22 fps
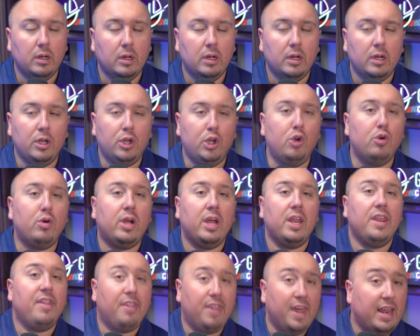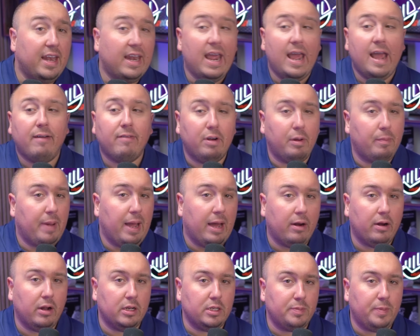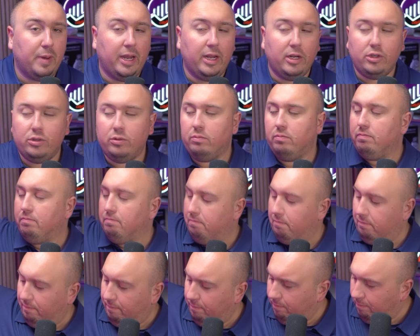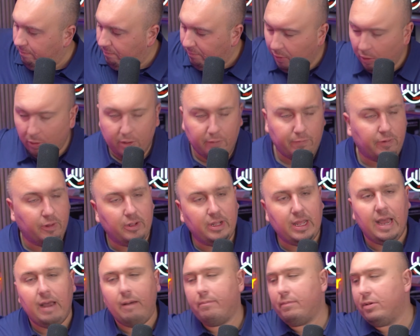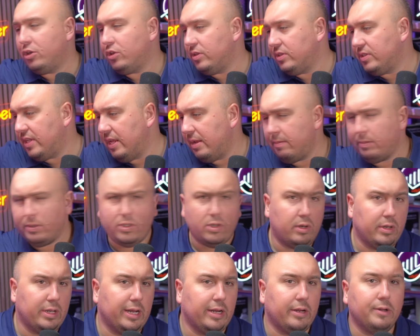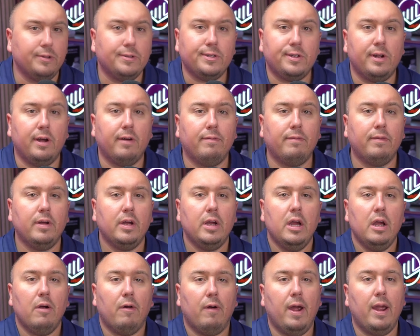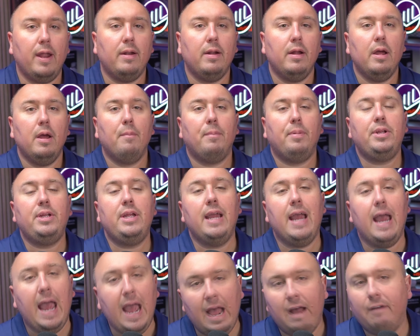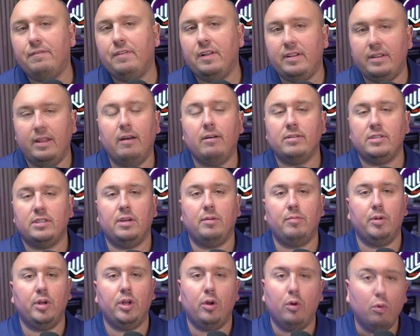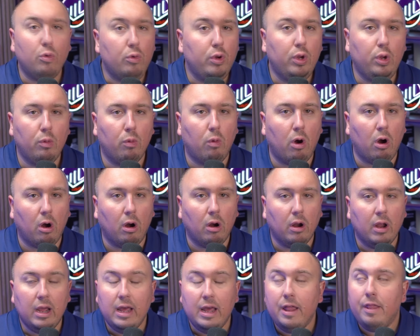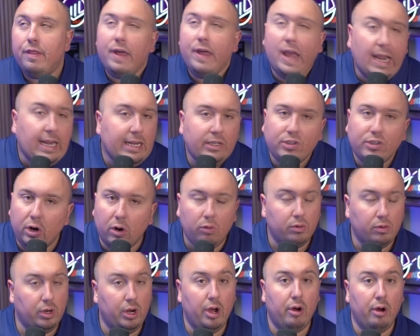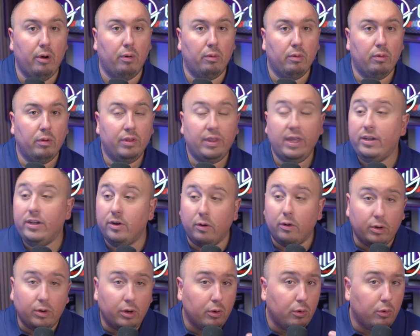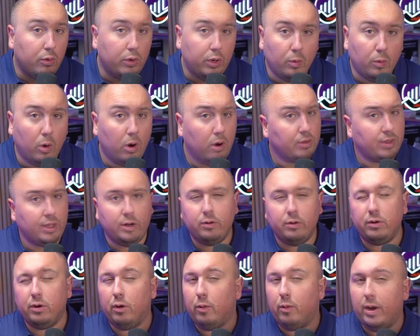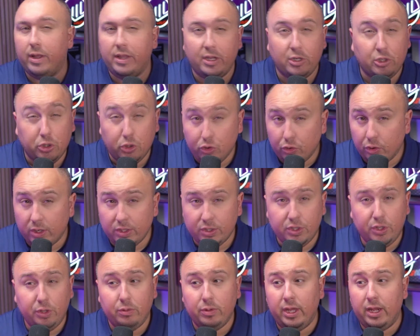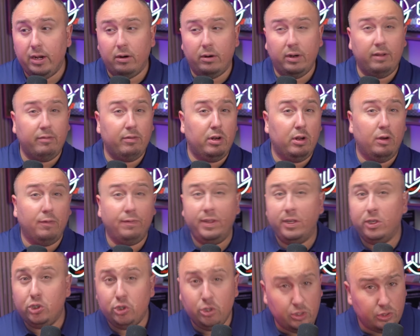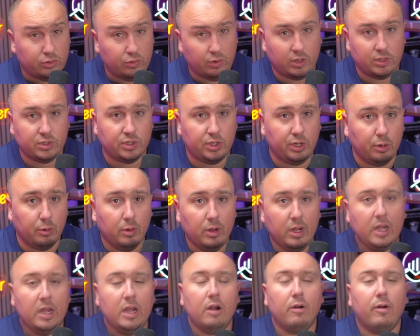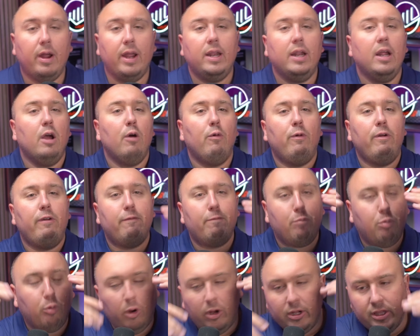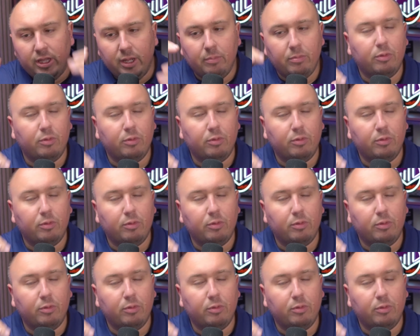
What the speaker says: You can then have an about us page, fully filled out, mission statements, all that good stuff, right? But you have to tell somebody who you are. They don't know. They don't know who you are. They don't know why they should trust you. They don't even know if they should trust you, right? We've brought them through